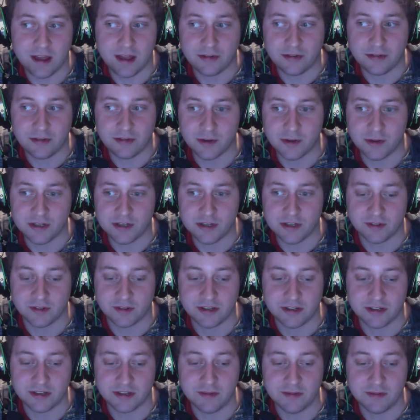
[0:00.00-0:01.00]
too much of a
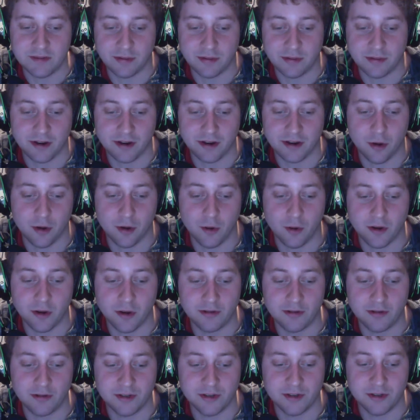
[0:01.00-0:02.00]
did my player know what
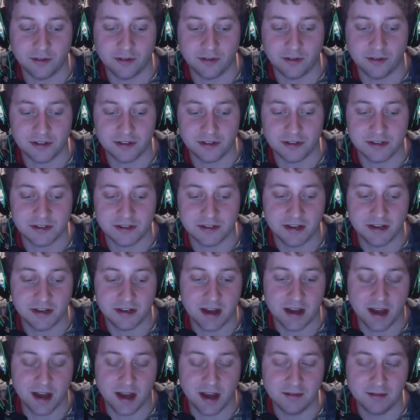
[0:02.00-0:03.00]
he was doing versus did he
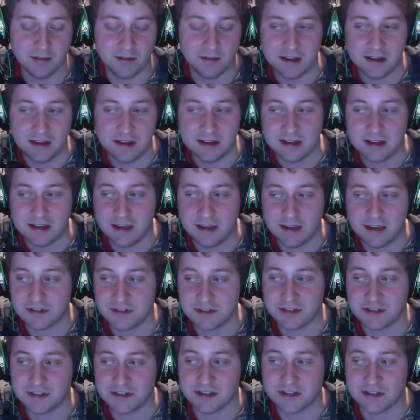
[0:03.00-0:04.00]
not. It
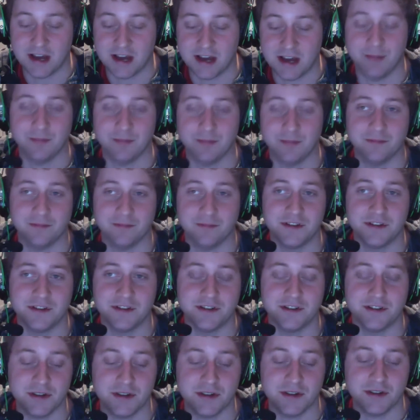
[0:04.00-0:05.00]
was just a time
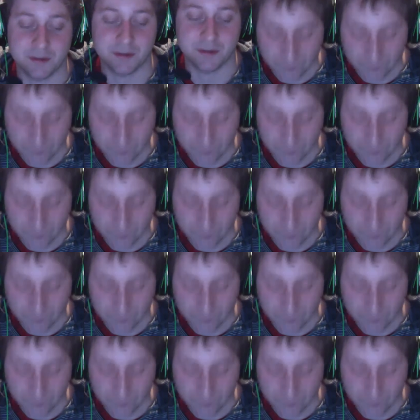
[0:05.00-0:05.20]
situation.